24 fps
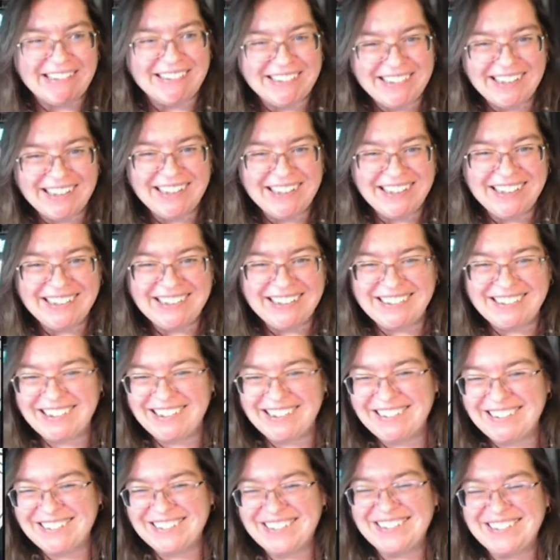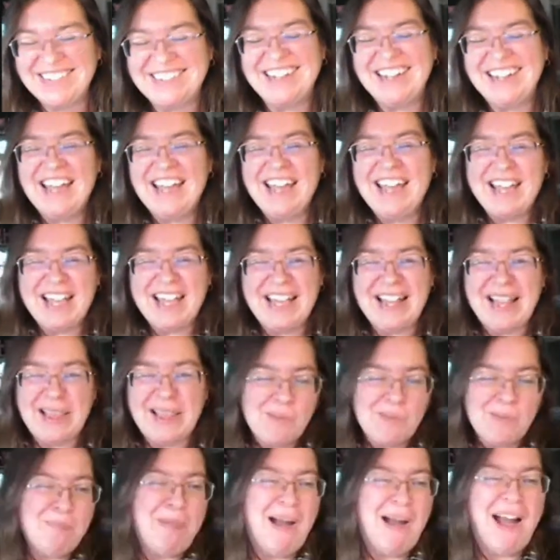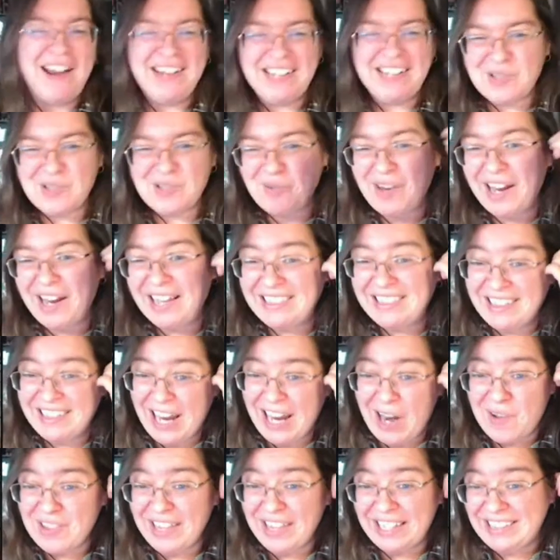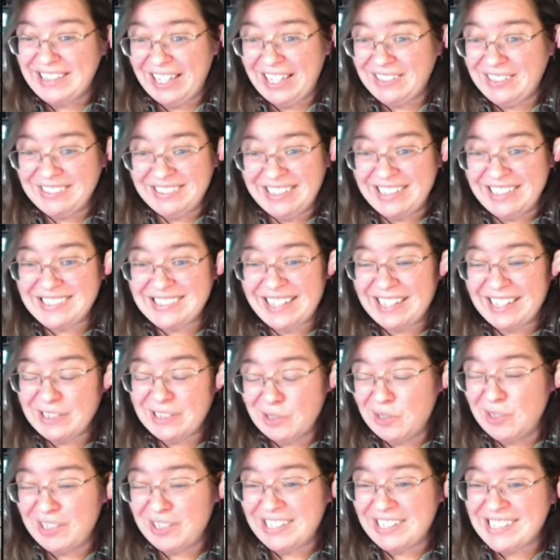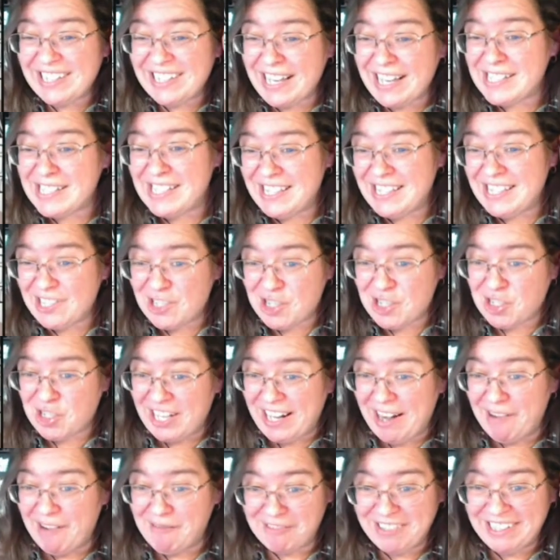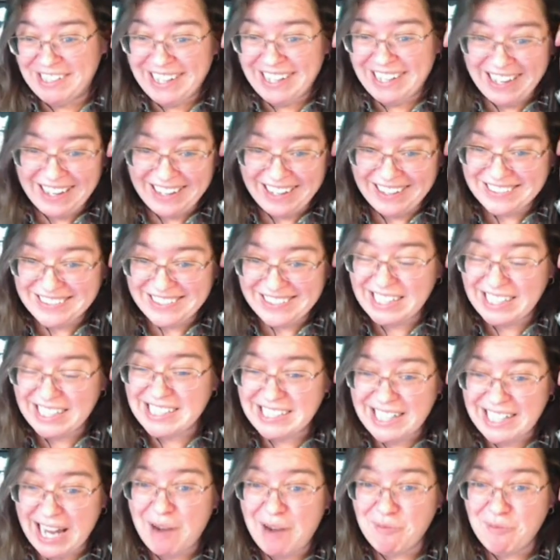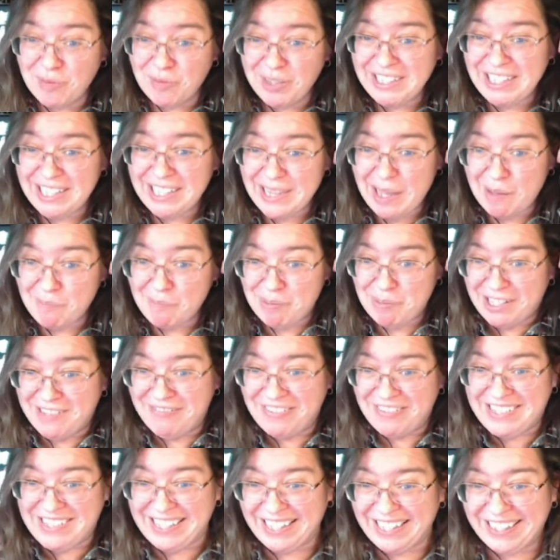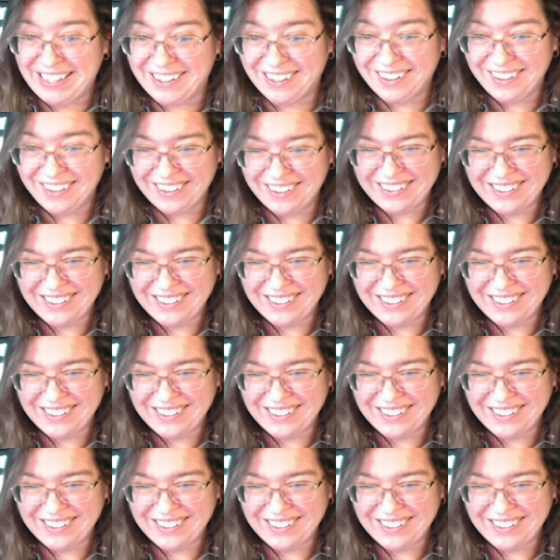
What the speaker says: you know, and the body's right there, like it's like, look, it's like I see this shit every day. It's like, it's not really that big of a deal. You